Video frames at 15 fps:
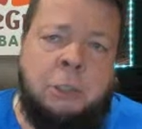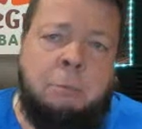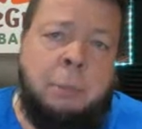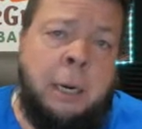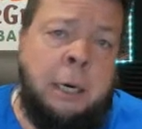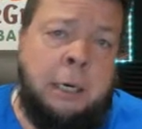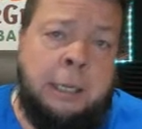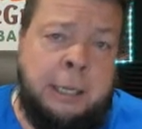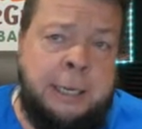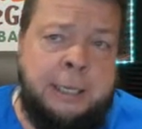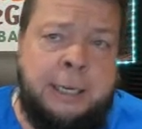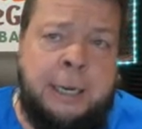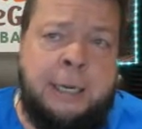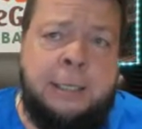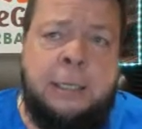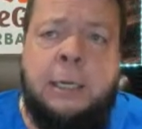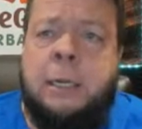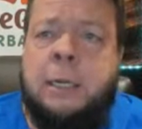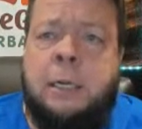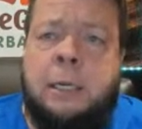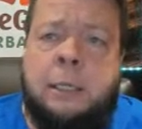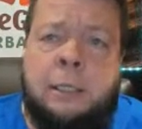in botany these days,
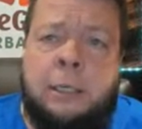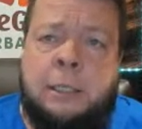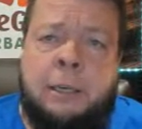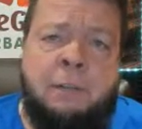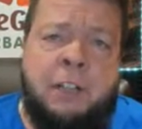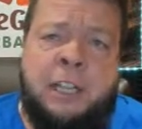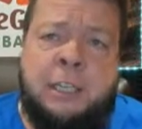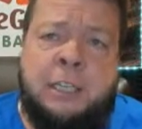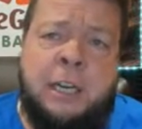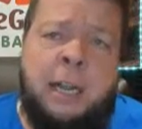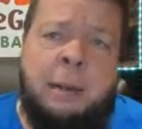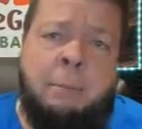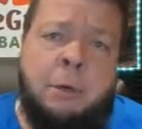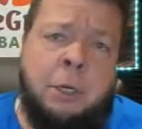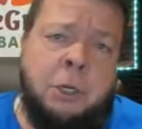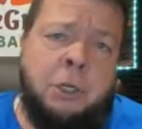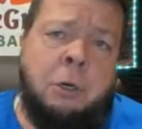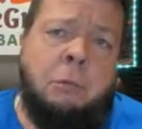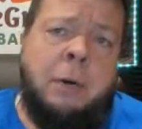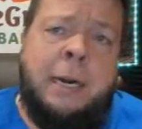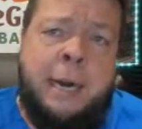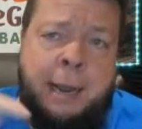since everything's named, is to
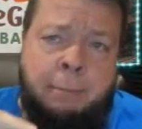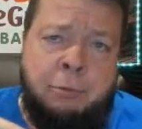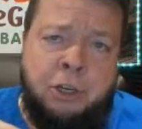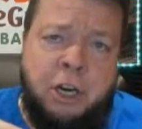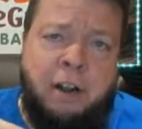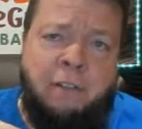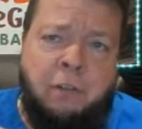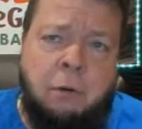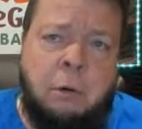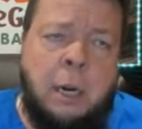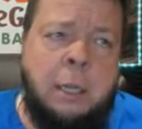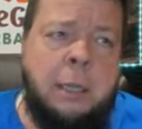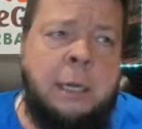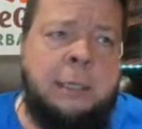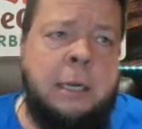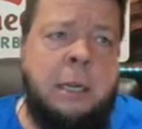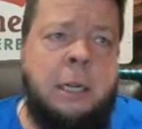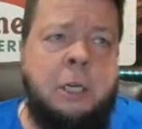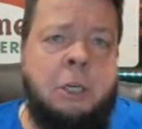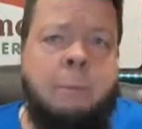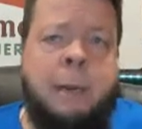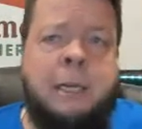rename stuff, right? That's how you
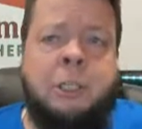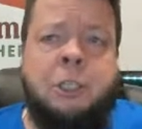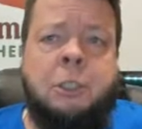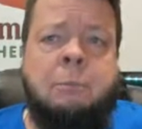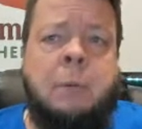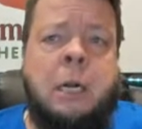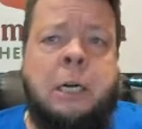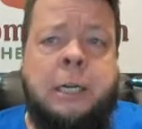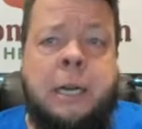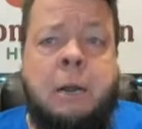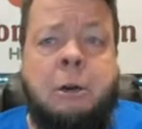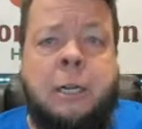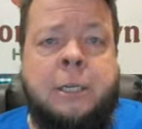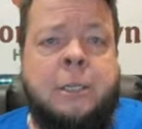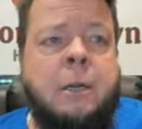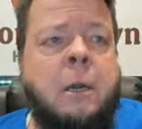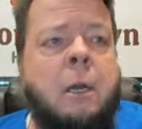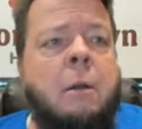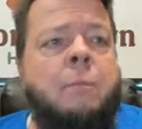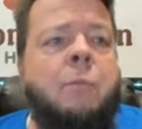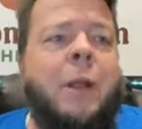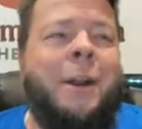get your master's in botany nowadays.
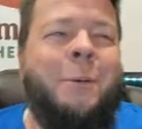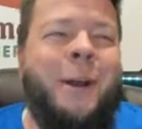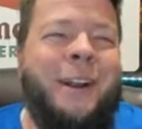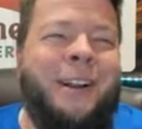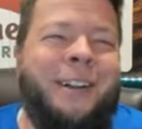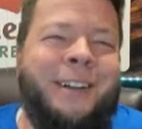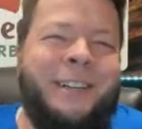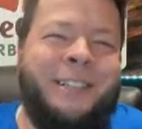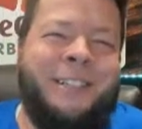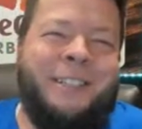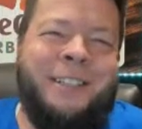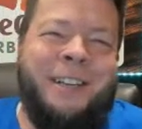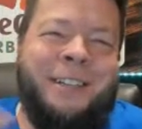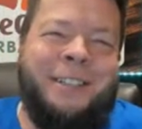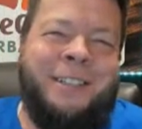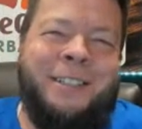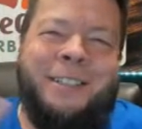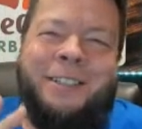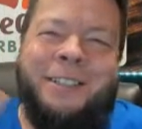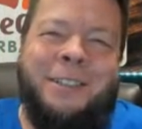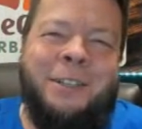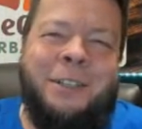Anyway, it's
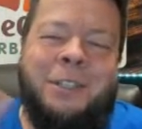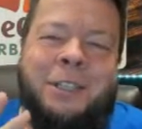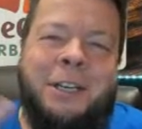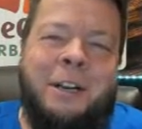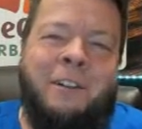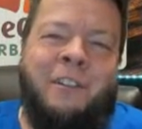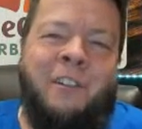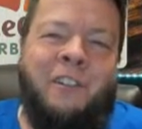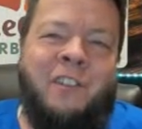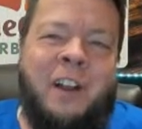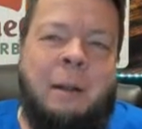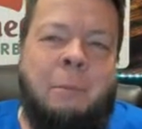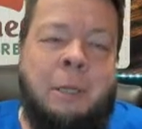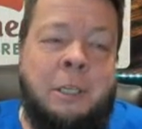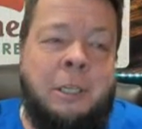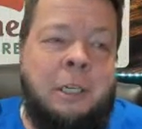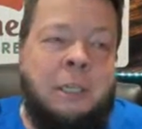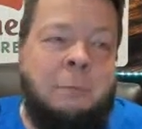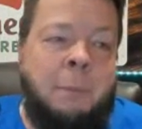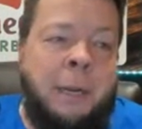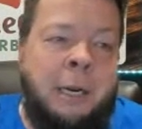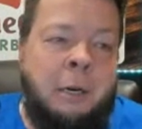it's you'll see different families that it's
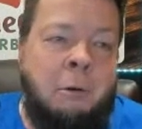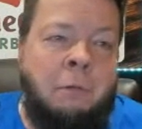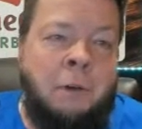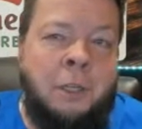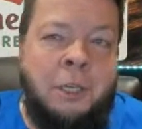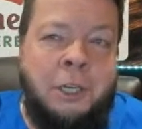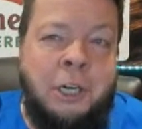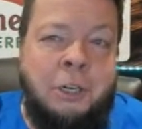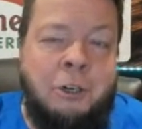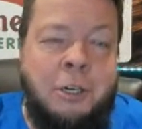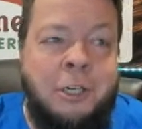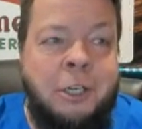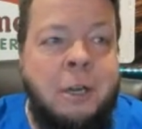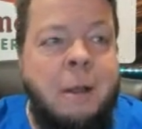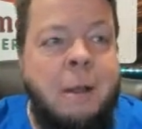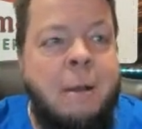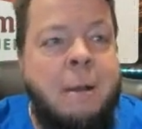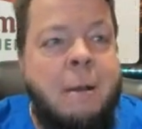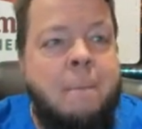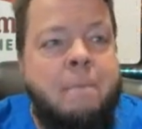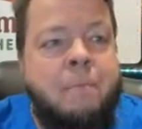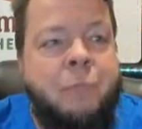been in over the centuries.
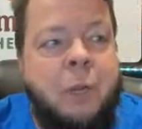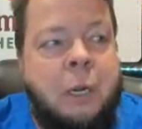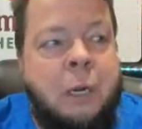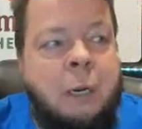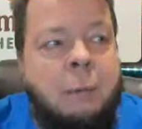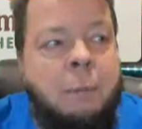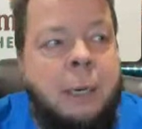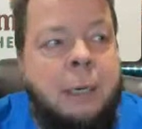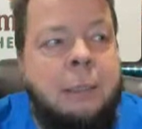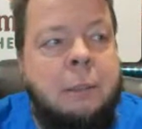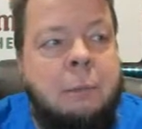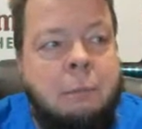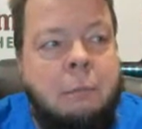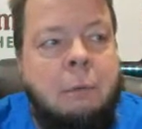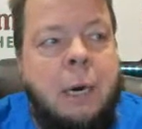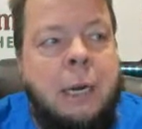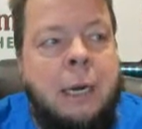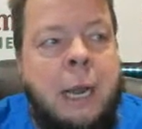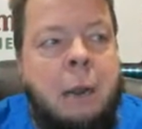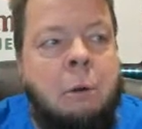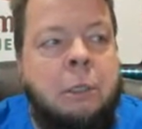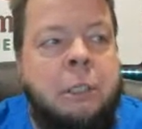Uh, but right
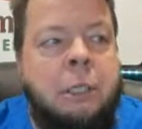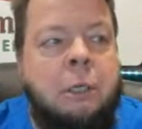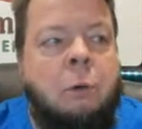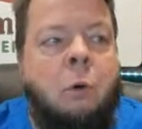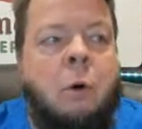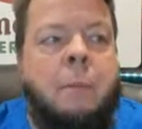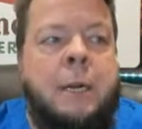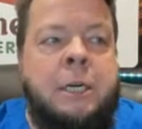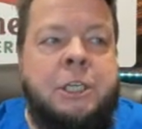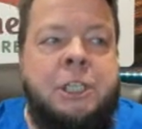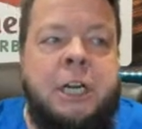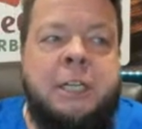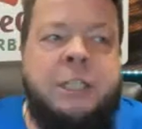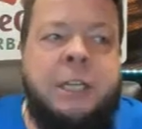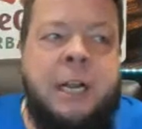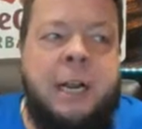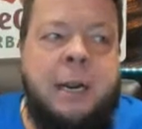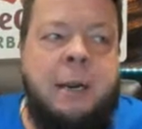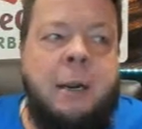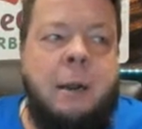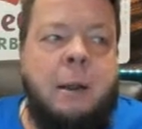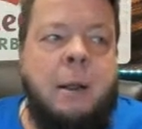now it's in
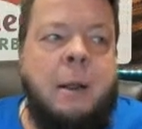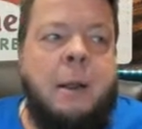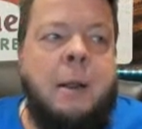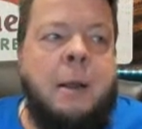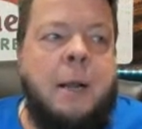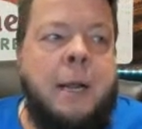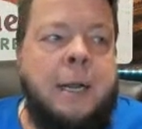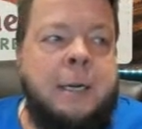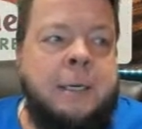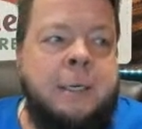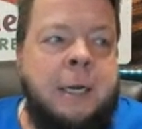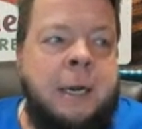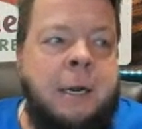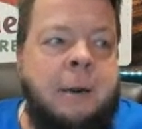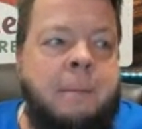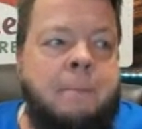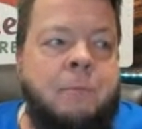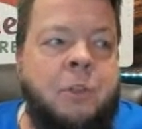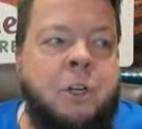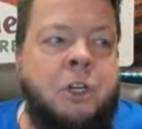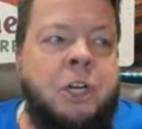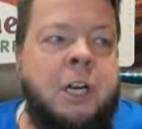Orobanchaceae. And uh,
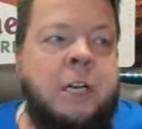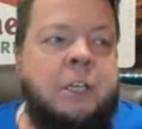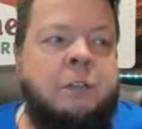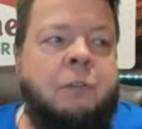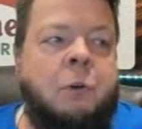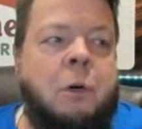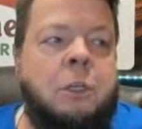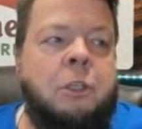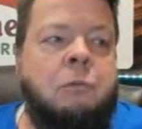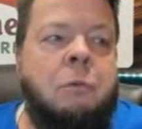the genus, of course, is